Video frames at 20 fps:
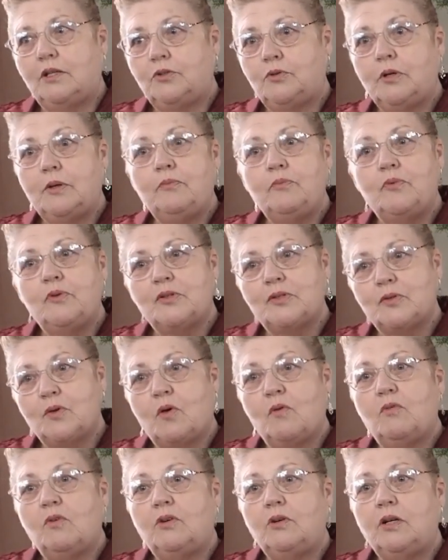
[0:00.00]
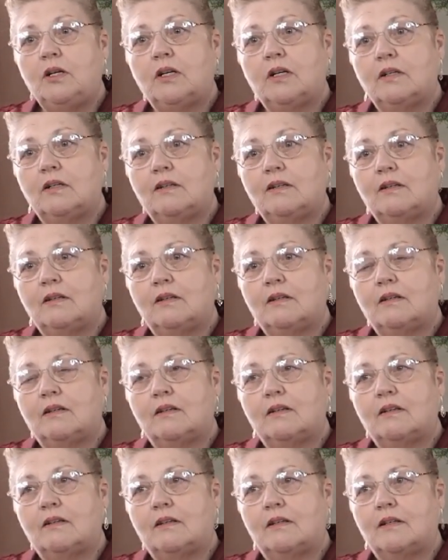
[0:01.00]
the trip was over,
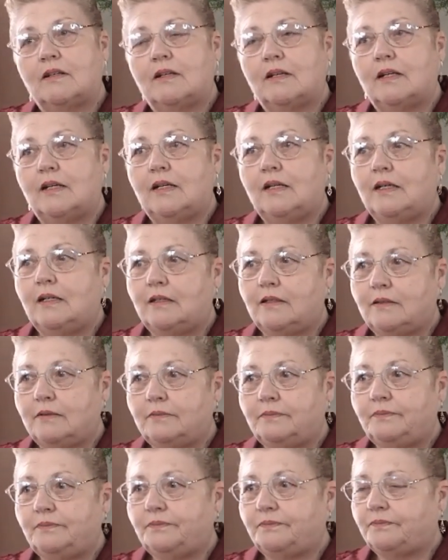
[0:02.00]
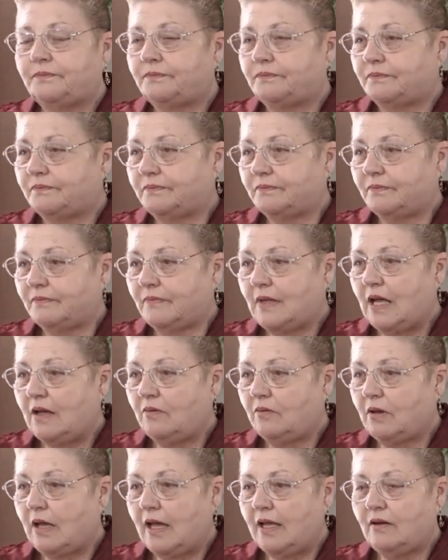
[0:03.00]

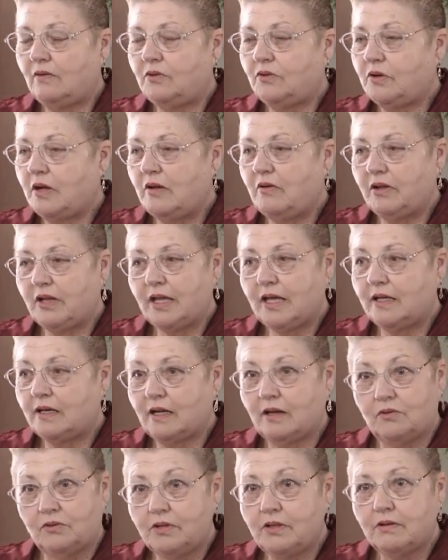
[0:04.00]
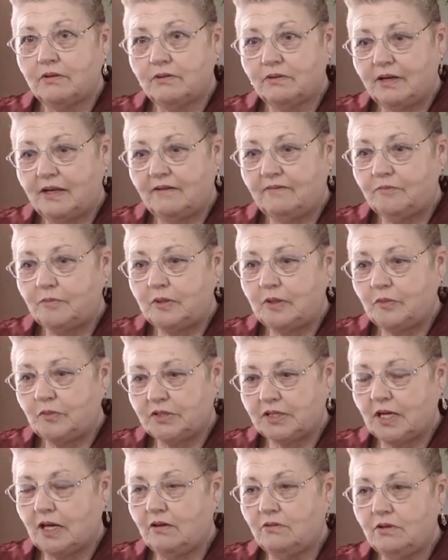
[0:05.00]
I don't know how I got out of the craft, but I
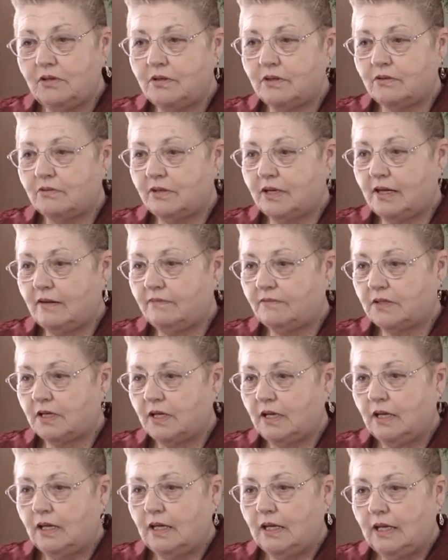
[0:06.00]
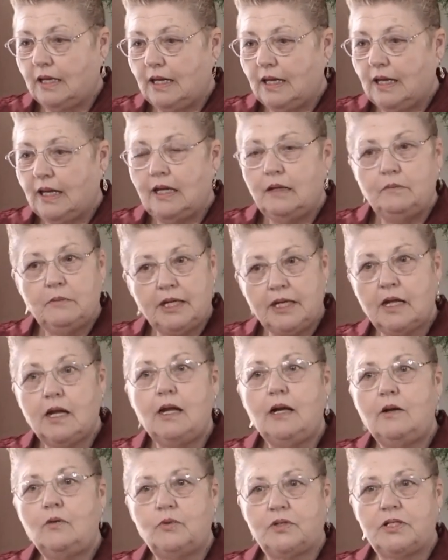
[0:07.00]
was out of the craft and my
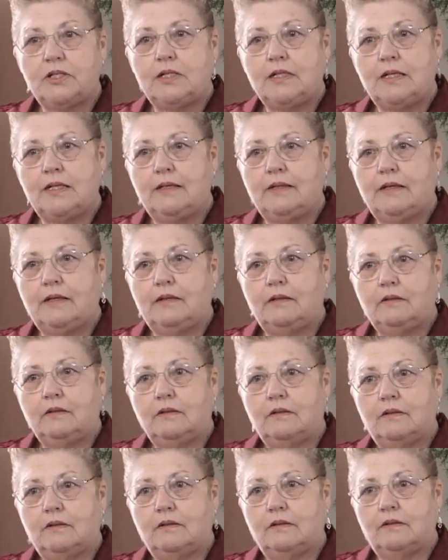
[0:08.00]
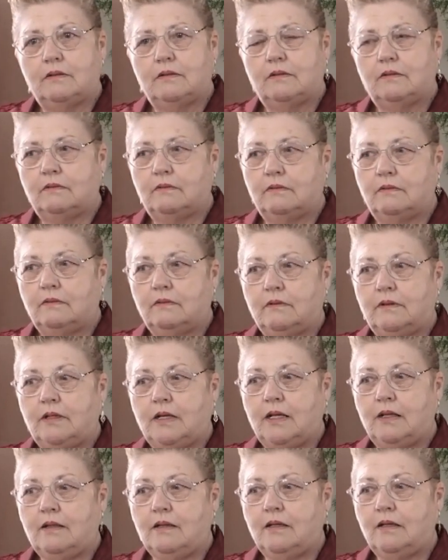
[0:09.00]
car was sitting there.
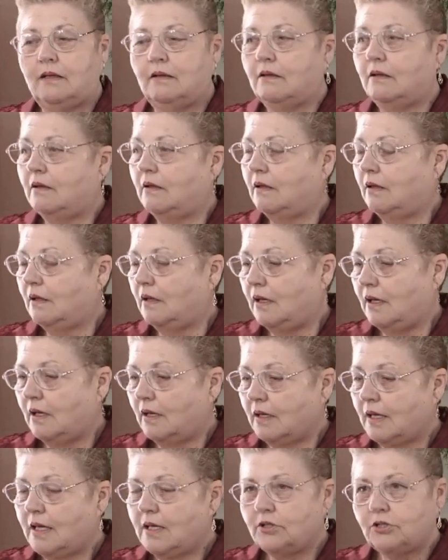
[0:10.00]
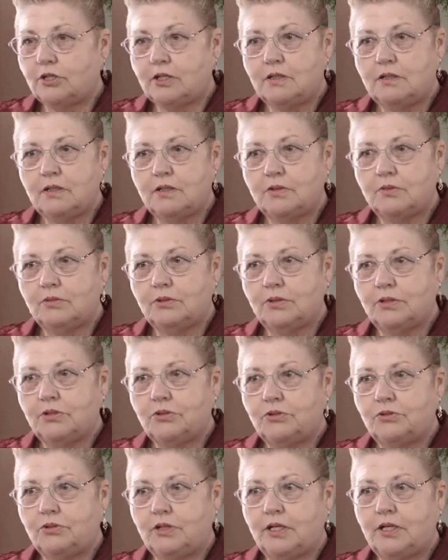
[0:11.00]
And I thought, gosh, this is
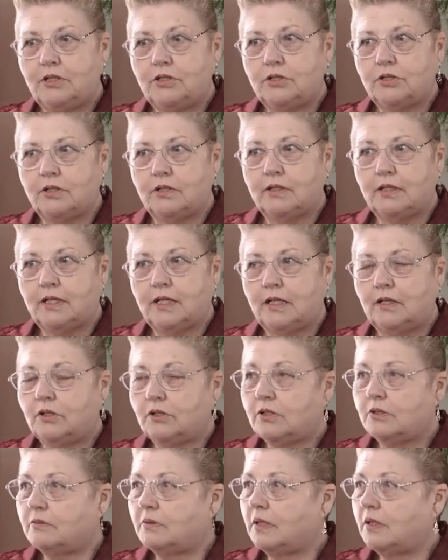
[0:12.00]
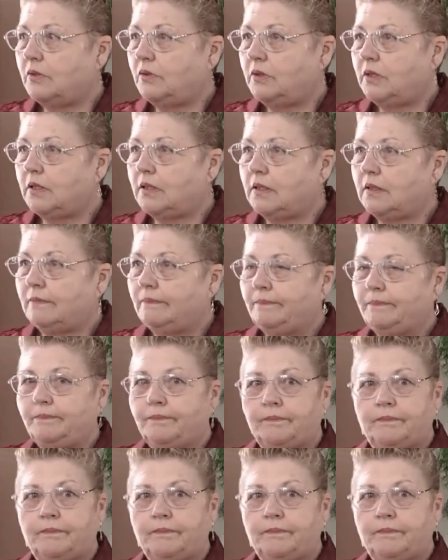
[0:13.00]
really strange. And I looked around and